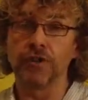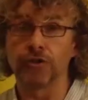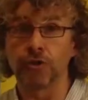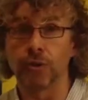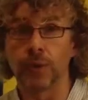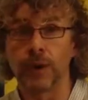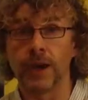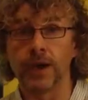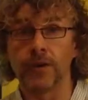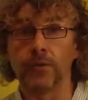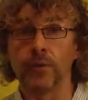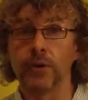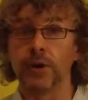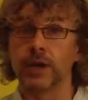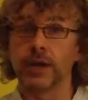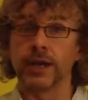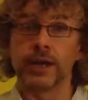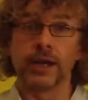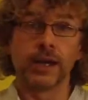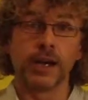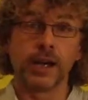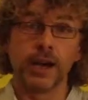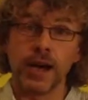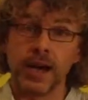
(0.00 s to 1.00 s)
And it's a much
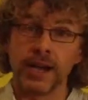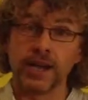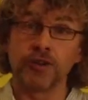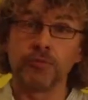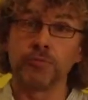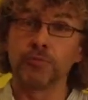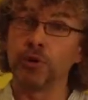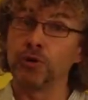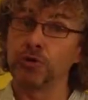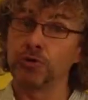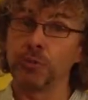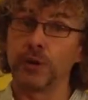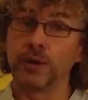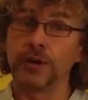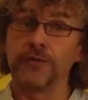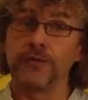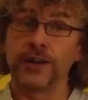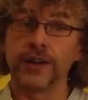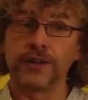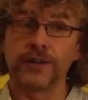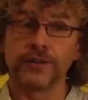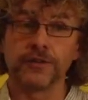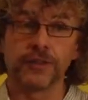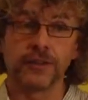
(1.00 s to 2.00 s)
nicer way of working,
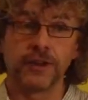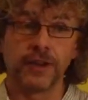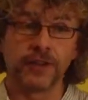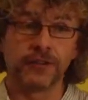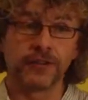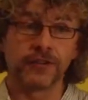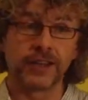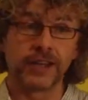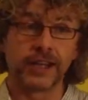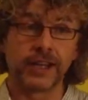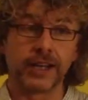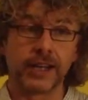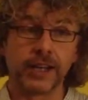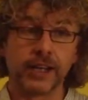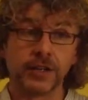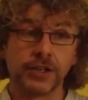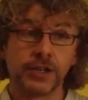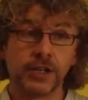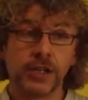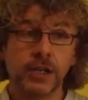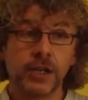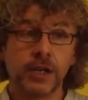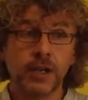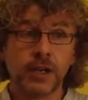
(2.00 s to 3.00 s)
and it's much more effective
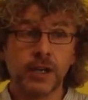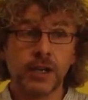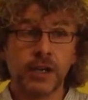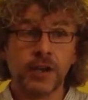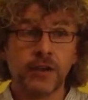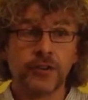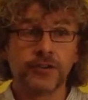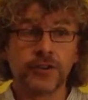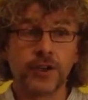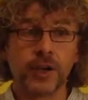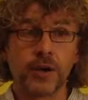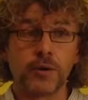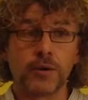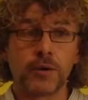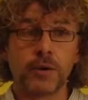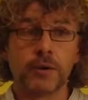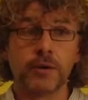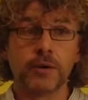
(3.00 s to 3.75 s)
in this day and age.